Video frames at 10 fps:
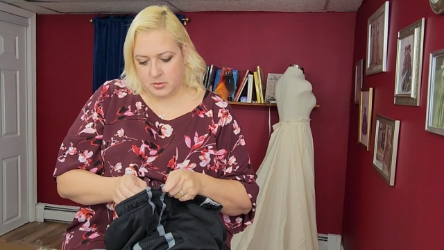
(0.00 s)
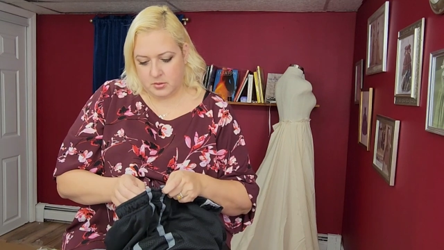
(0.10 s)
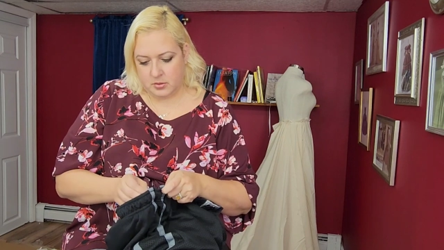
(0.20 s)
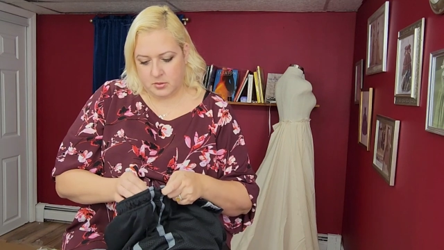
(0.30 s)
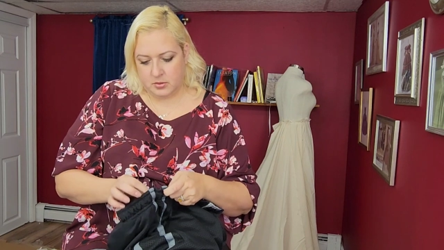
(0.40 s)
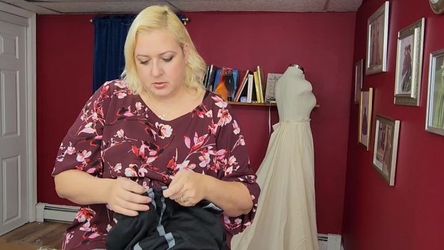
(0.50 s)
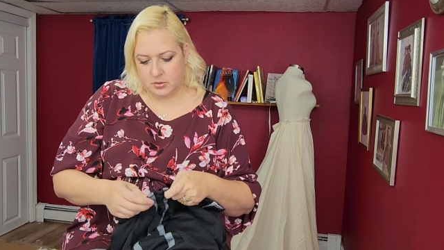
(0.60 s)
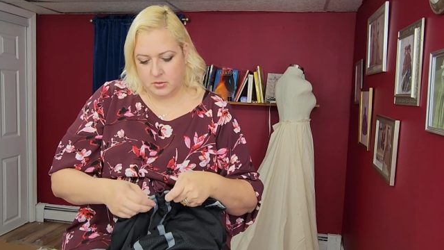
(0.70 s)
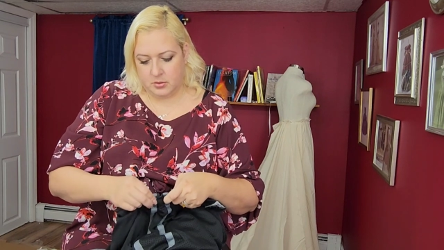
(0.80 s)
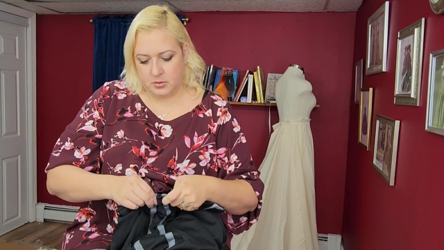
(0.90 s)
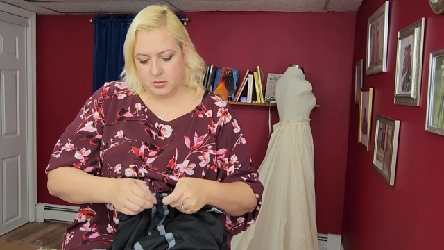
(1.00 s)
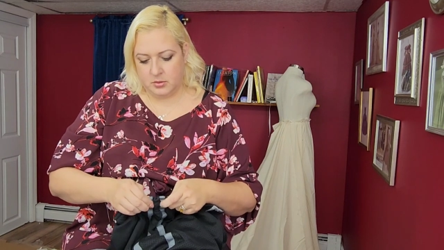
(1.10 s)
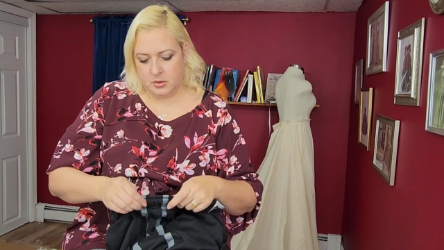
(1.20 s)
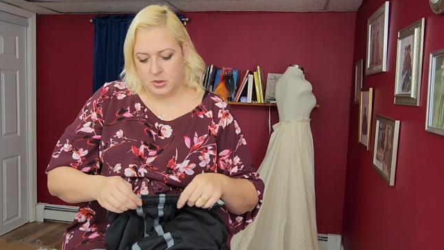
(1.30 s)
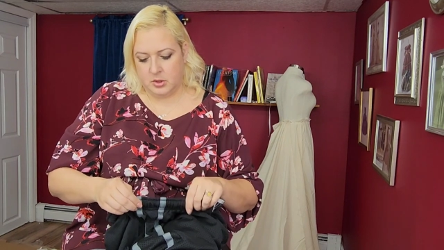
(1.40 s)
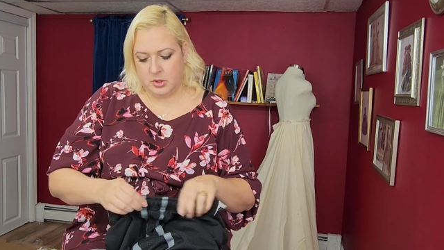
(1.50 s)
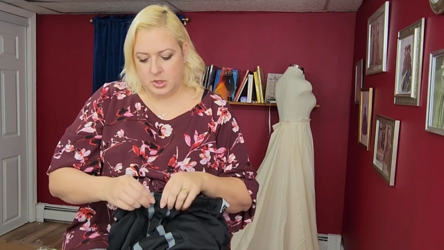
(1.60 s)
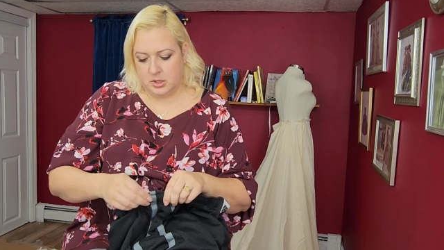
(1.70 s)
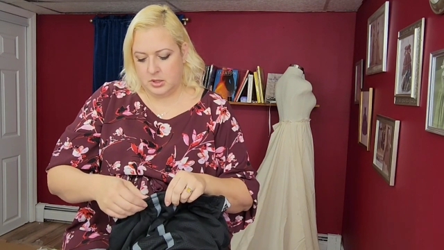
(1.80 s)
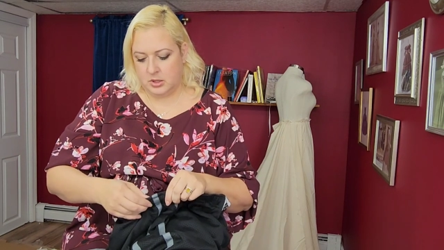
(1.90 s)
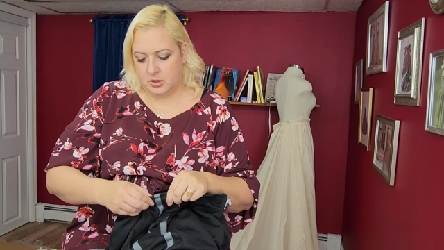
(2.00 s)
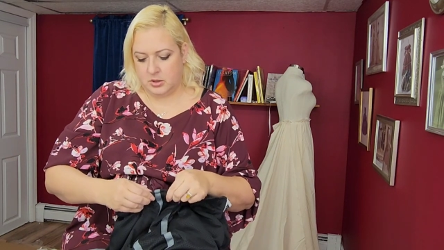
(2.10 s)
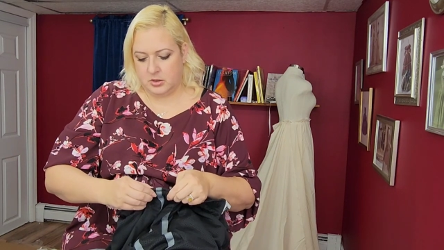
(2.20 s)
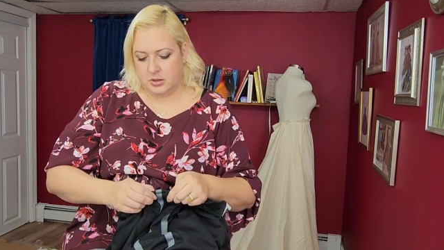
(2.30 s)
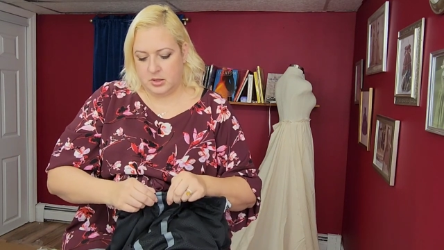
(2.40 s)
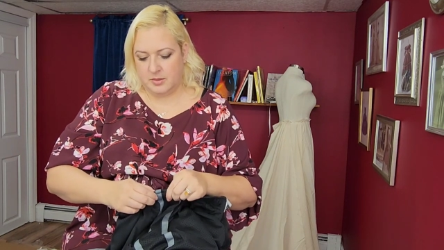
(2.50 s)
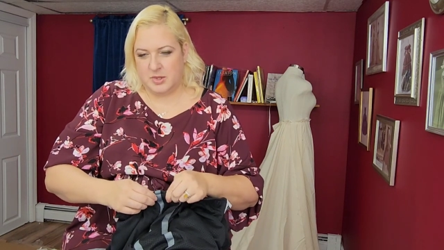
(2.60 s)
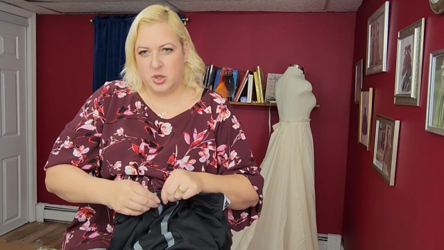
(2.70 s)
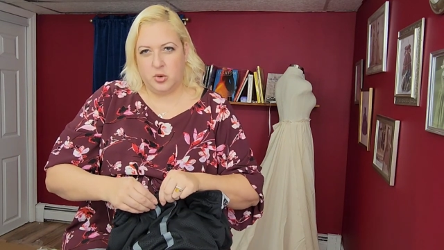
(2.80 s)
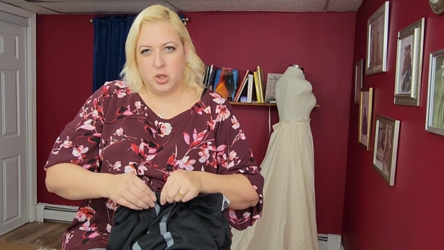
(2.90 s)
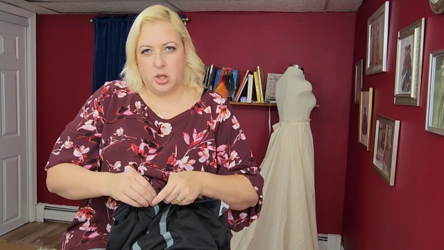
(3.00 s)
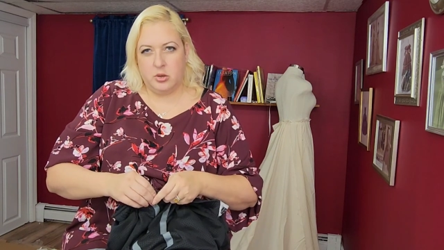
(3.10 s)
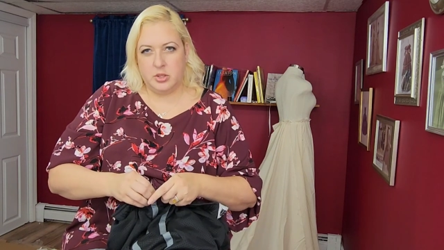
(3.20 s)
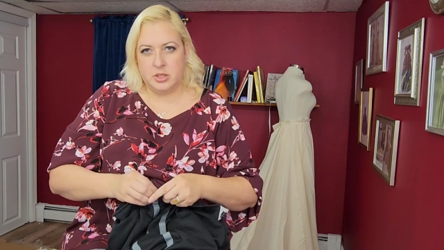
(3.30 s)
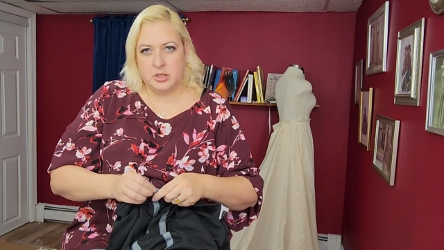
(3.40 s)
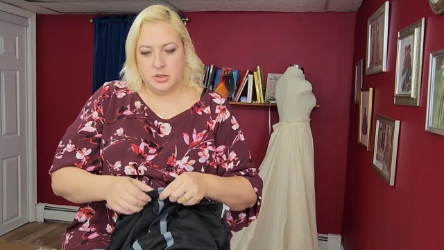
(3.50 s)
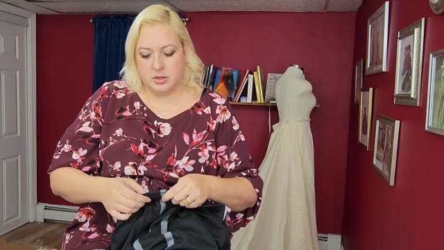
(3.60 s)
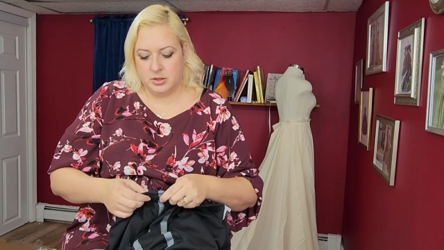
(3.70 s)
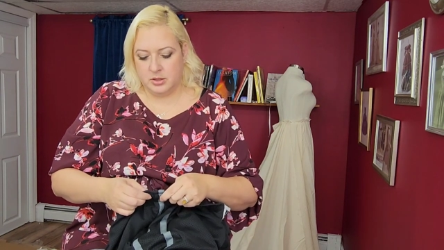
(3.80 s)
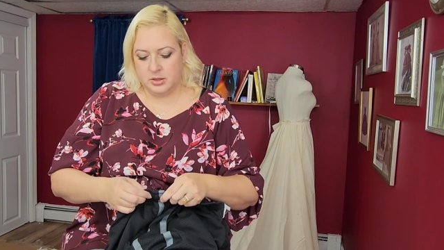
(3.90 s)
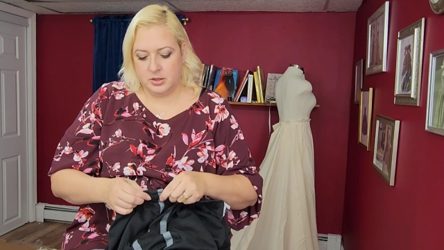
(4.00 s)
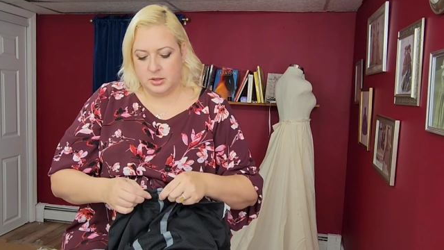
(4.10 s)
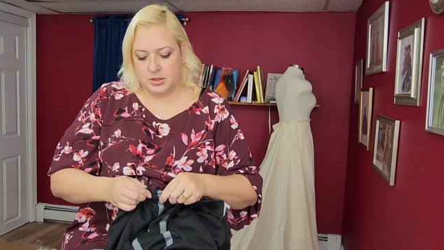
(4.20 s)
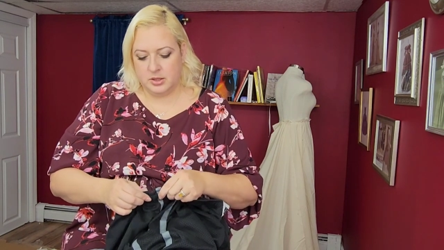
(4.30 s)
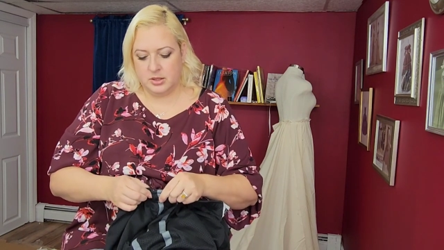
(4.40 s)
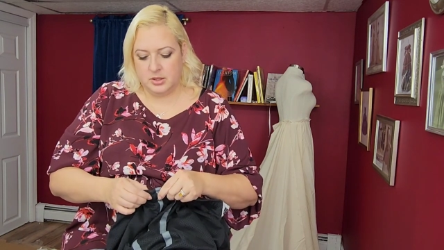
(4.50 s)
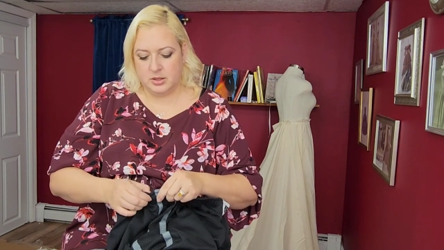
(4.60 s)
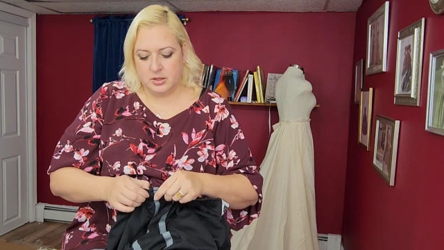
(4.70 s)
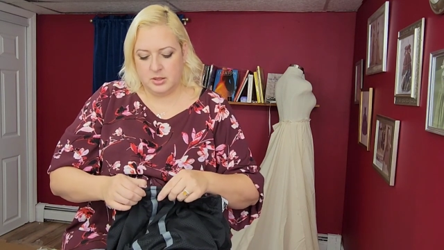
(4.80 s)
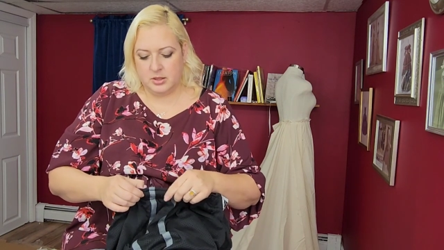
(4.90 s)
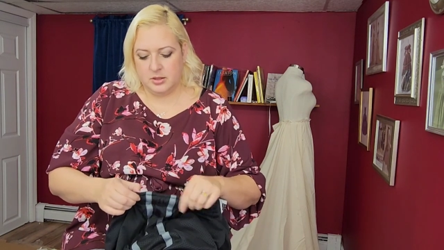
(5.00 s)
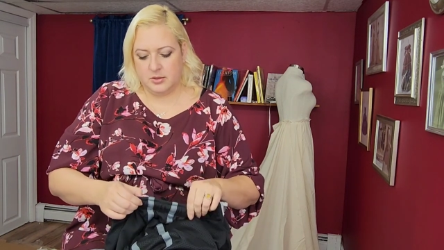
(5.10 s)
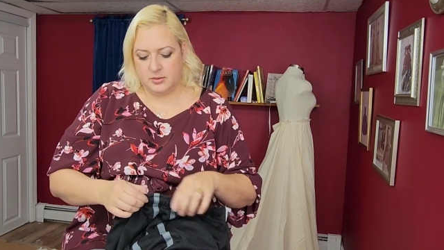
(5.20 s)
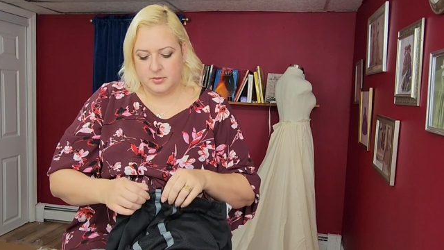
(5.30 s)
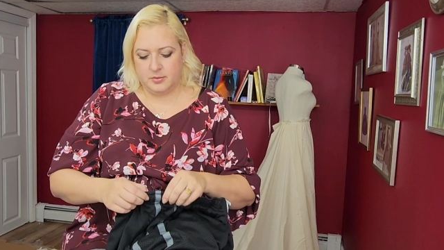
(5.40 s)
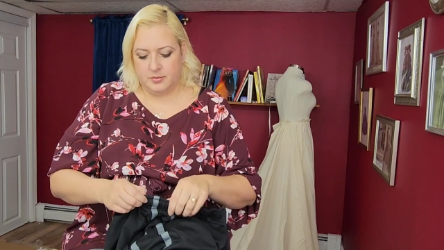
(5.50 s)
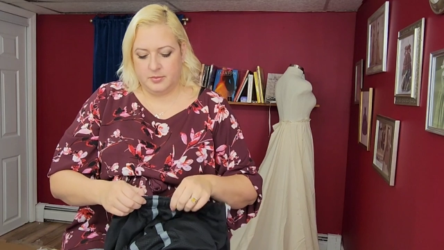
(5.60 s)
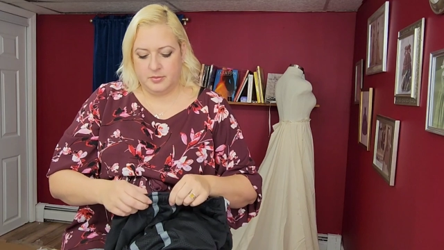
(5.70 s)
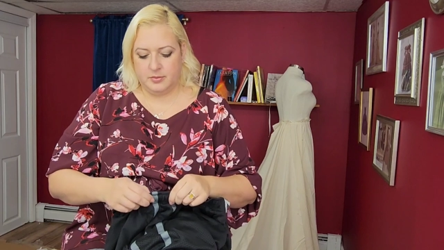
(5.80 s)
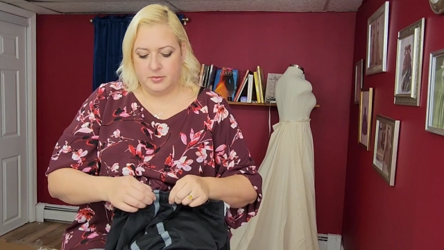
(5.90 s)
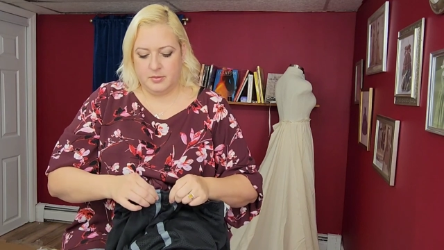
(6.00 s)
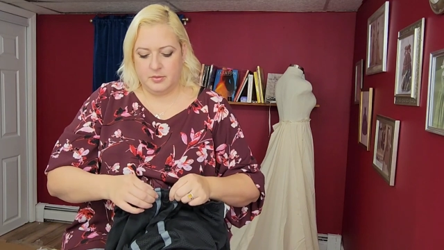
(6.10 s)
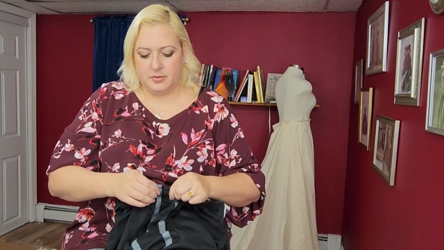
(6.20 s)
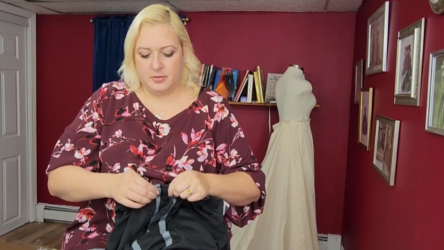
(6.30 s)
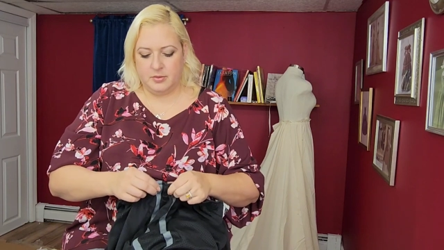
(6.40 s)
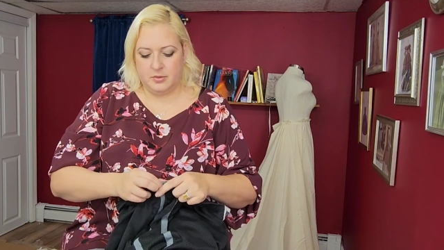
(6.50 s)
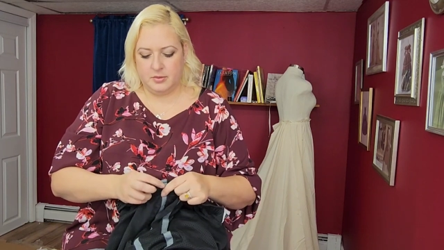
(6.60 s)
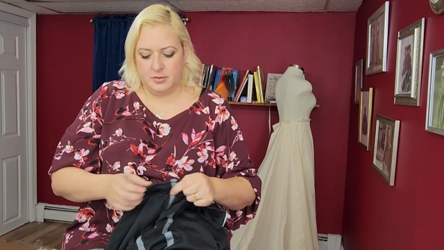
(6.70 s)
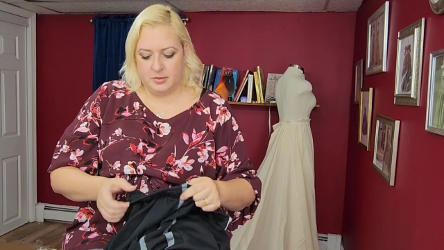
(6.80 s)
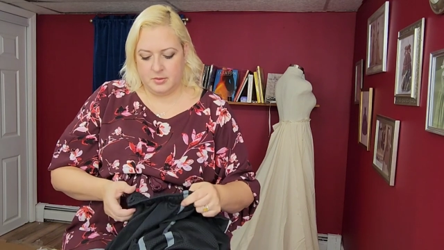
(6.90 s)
[no speech]